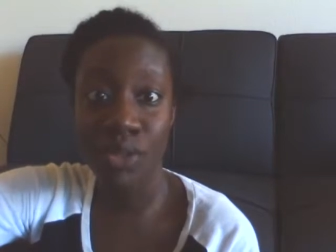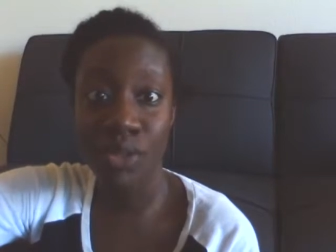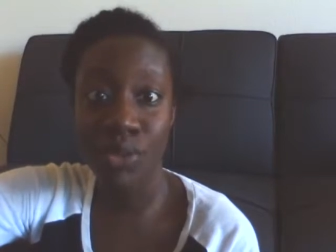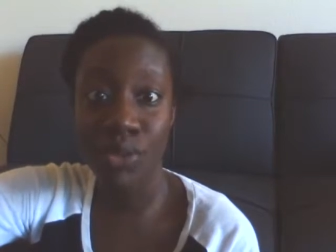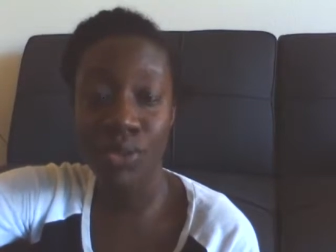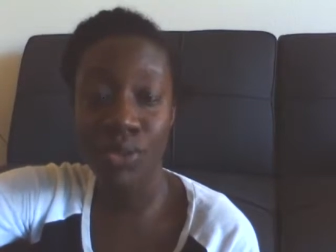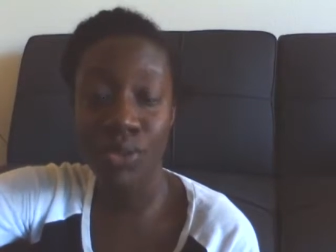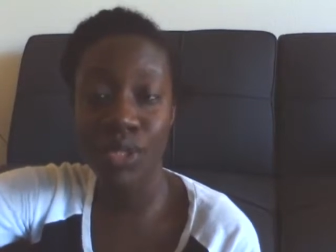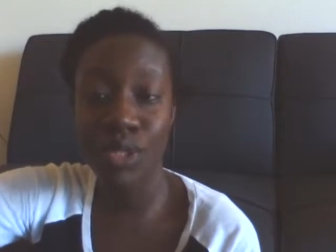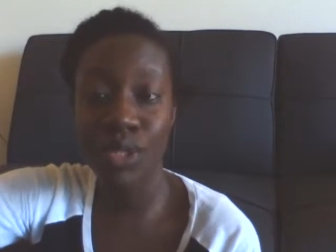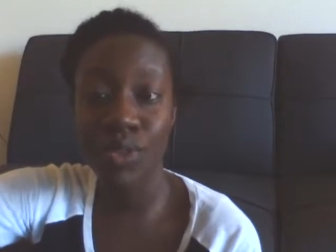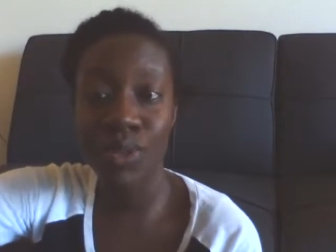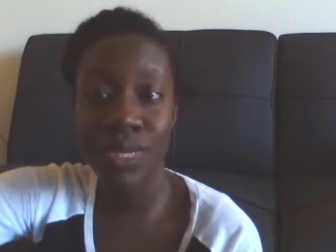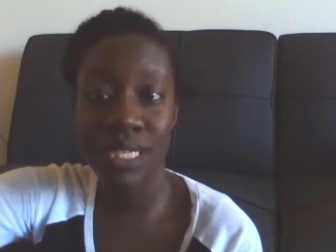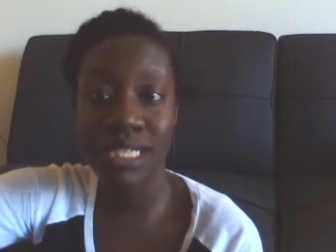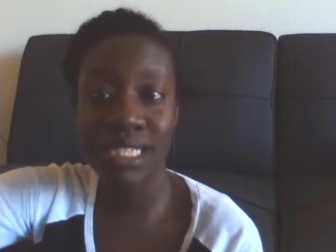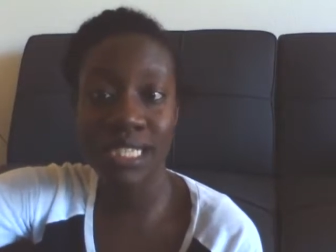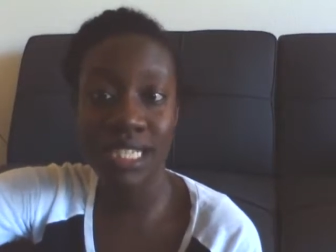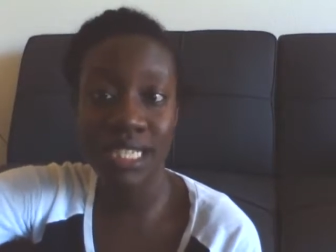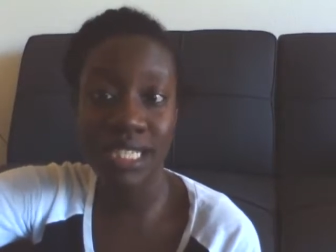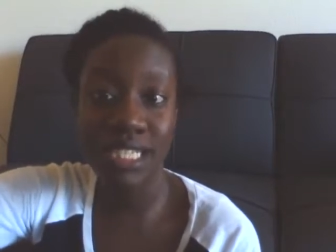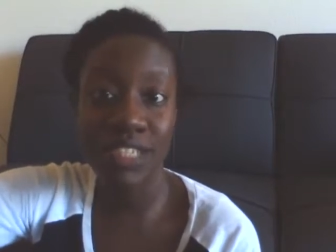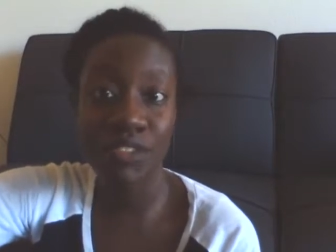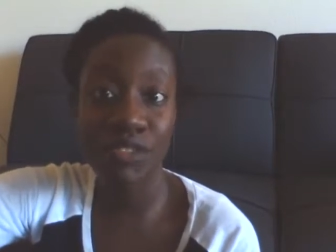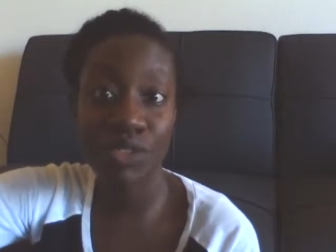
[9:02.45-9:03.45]
to do
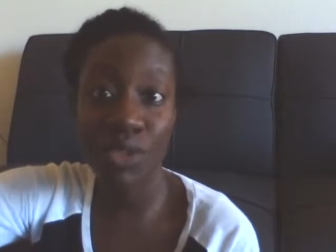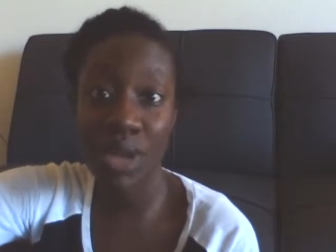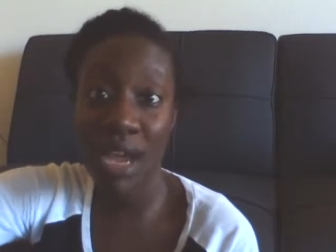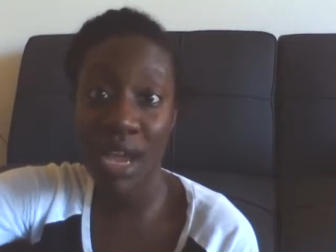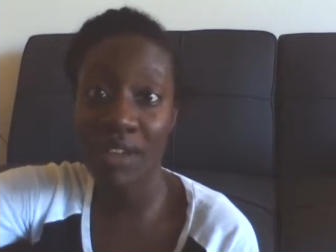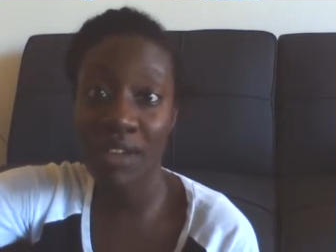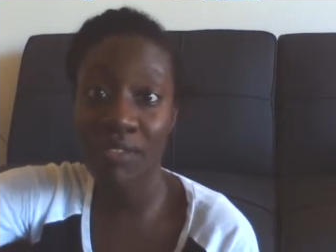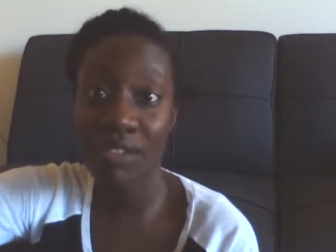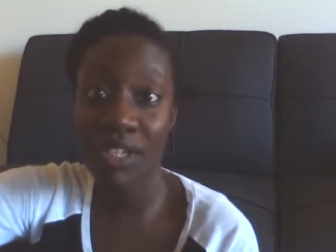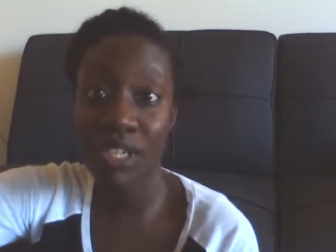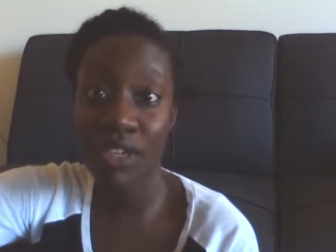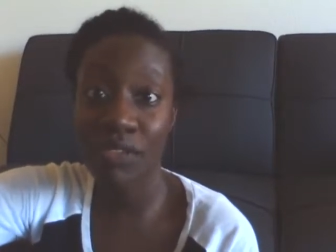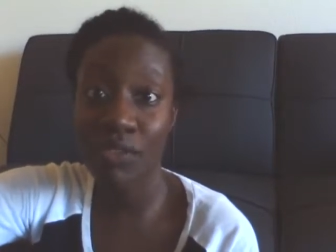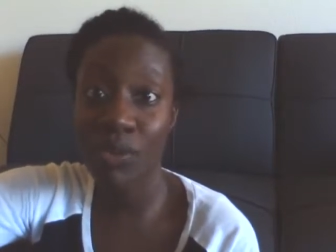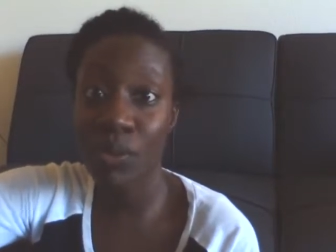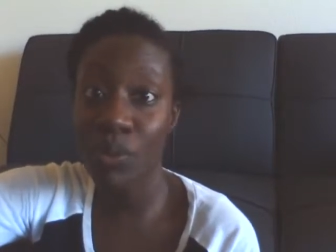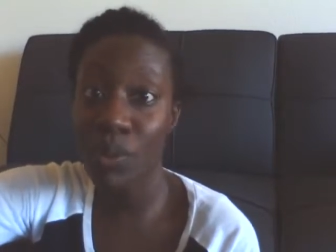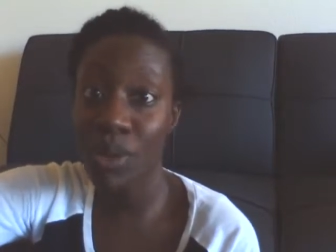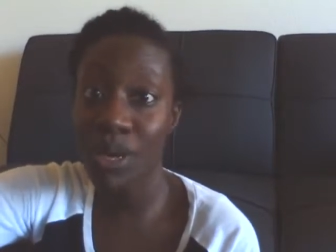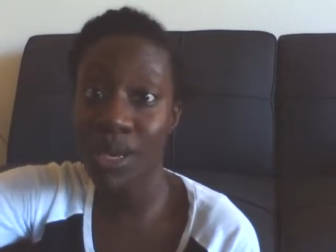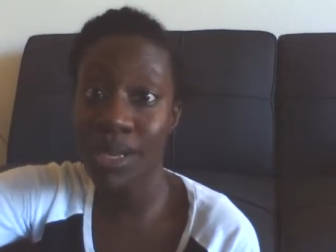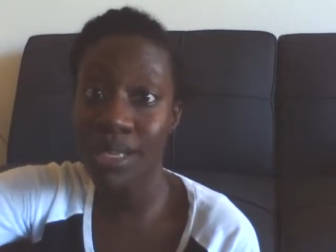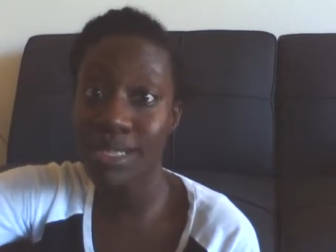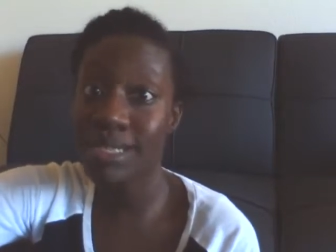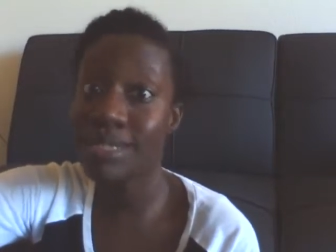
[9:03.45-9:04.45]
extensive traveling for
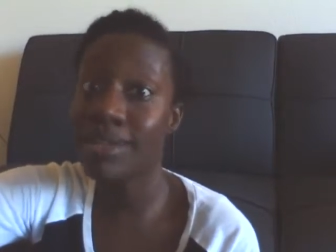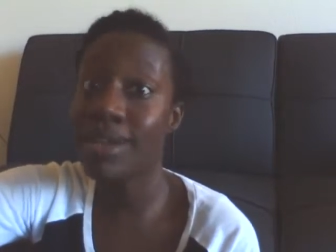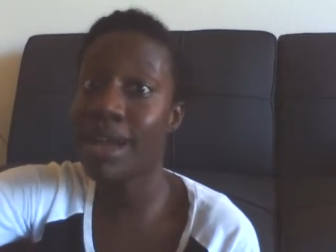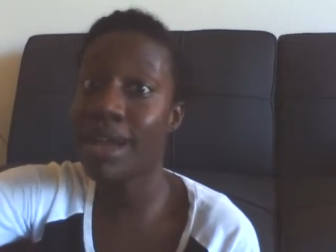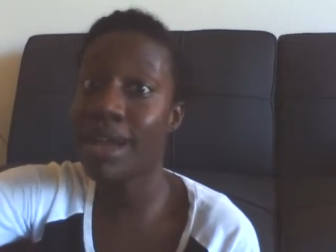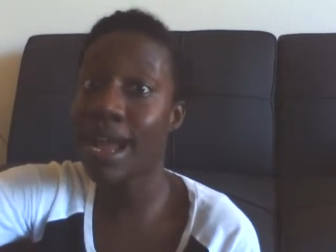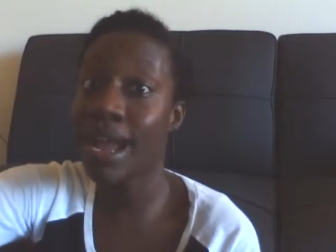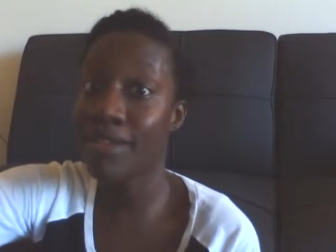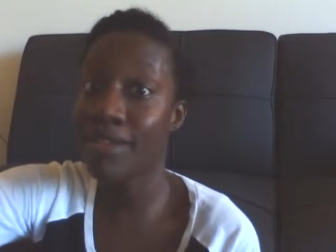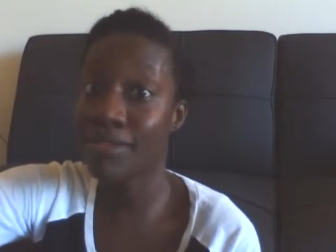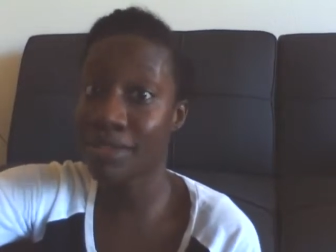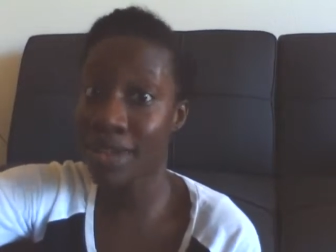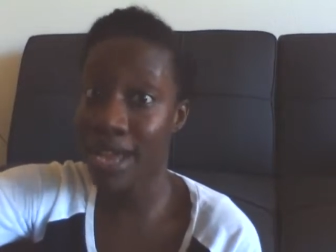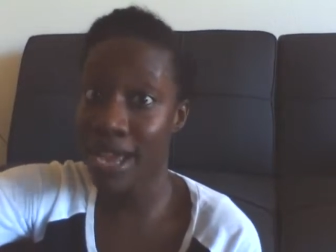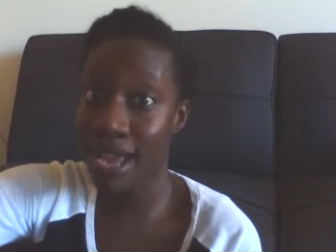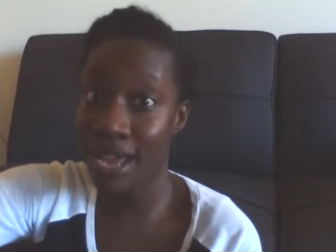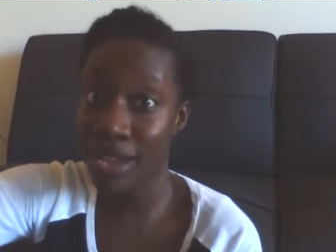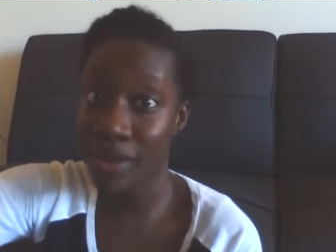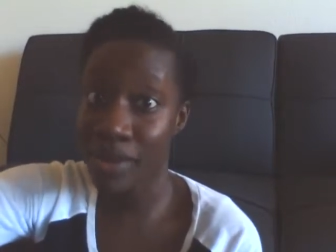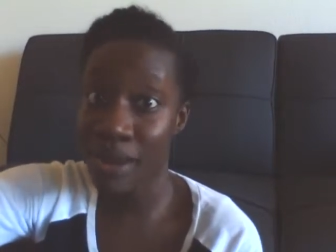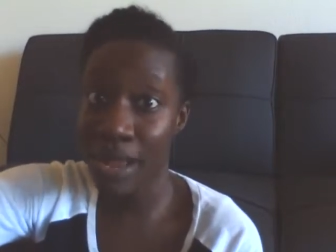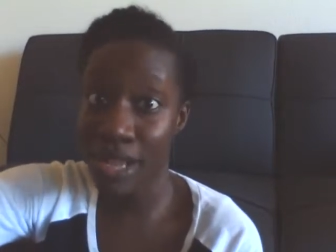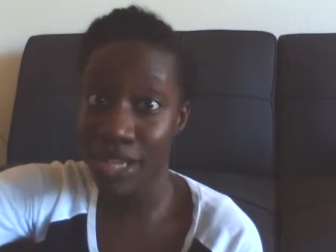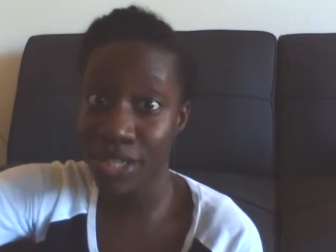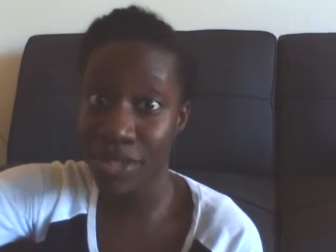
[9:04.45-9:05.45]
work until after I
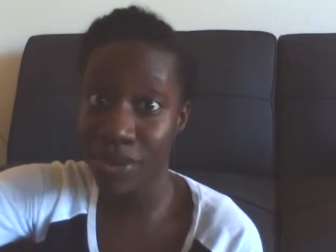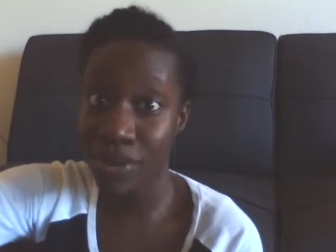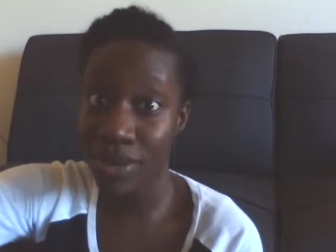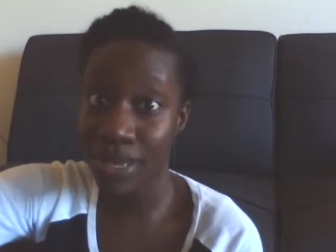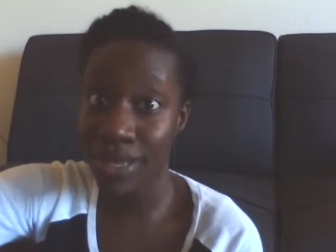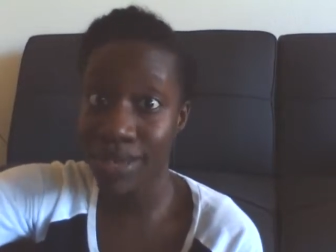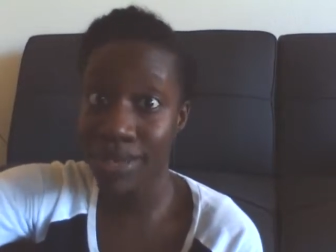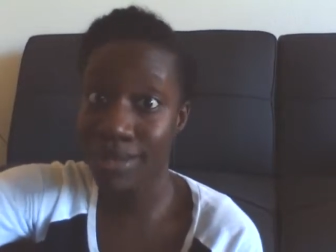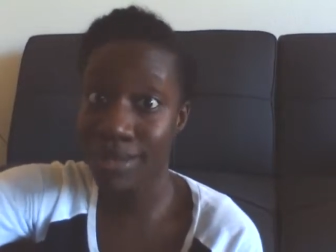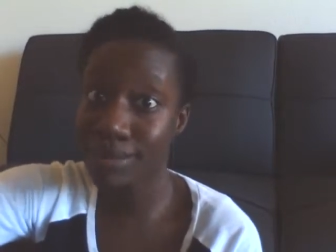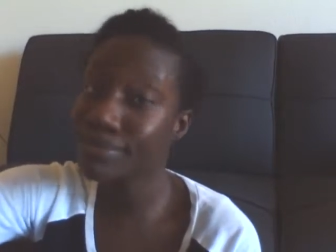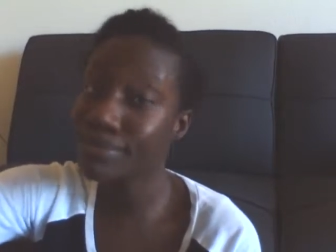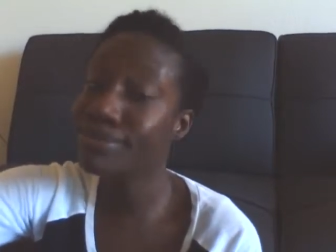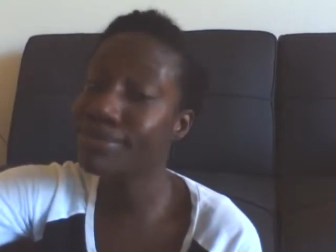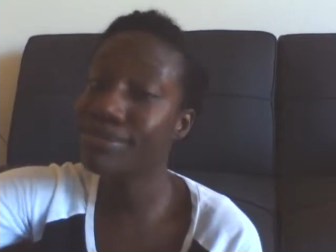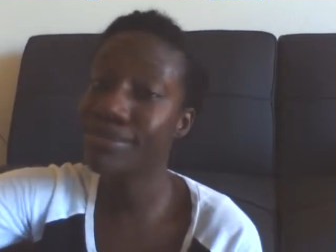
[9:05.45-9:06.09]
had graduated.